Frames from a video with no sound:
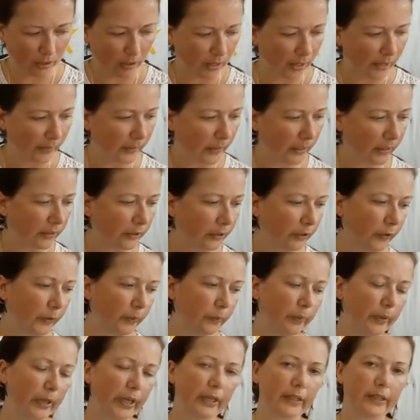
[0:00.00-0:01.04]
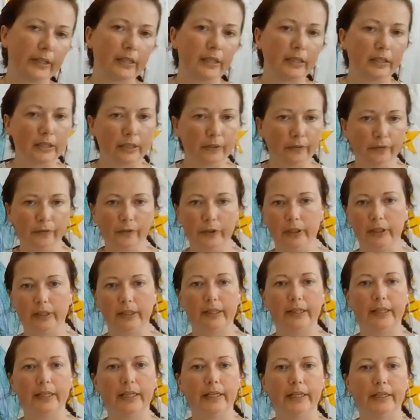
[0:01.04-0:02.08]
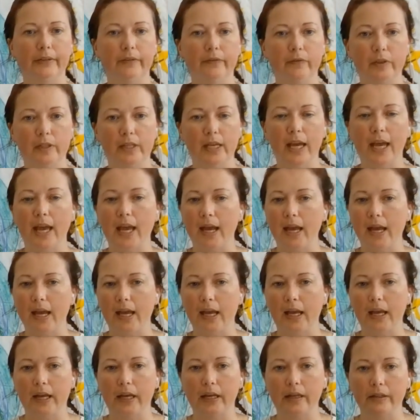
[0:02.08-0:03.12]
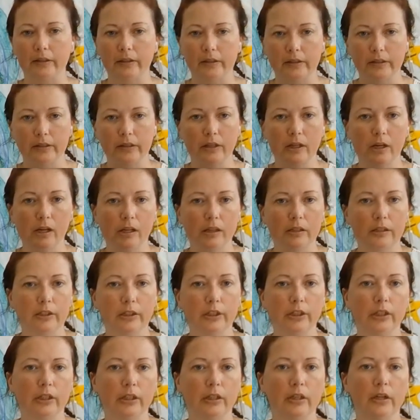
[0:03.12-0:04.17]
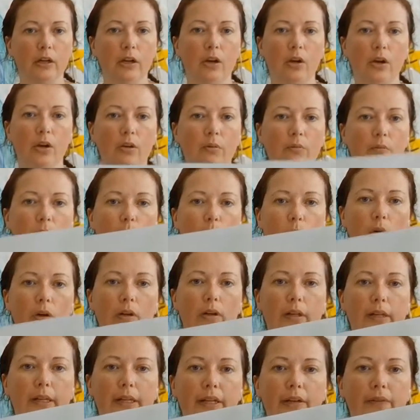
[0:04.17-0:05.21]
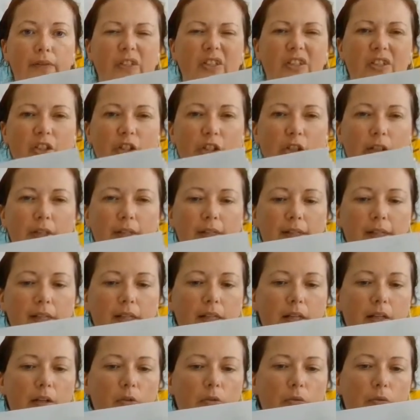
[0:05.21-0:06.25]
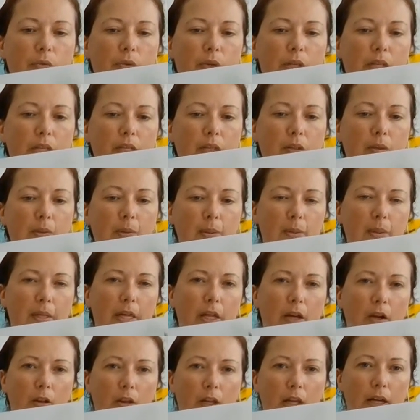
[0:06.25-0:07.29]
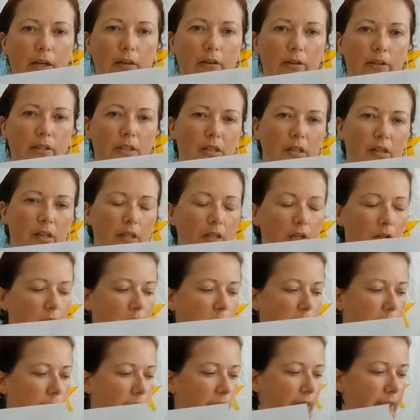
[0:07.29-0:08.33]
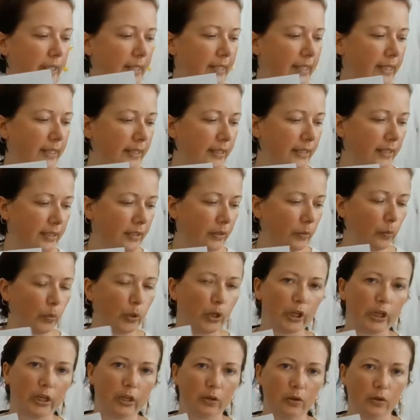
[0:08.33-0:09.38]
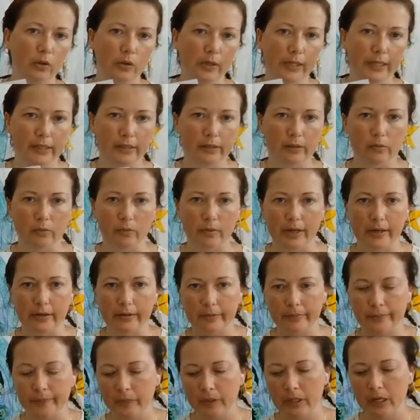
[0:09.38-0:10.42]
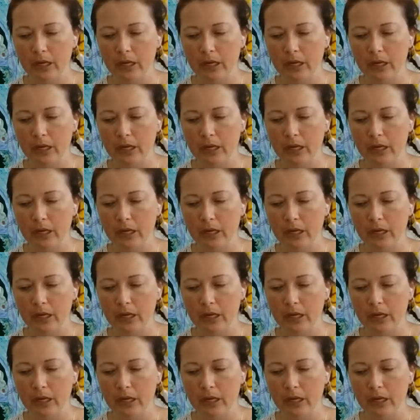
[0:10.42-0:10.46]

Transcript: And then you can pick different leaves and color more leaves, and you can see the green is a little lighter, it's a little harder to see, it doesn't work out quite so well.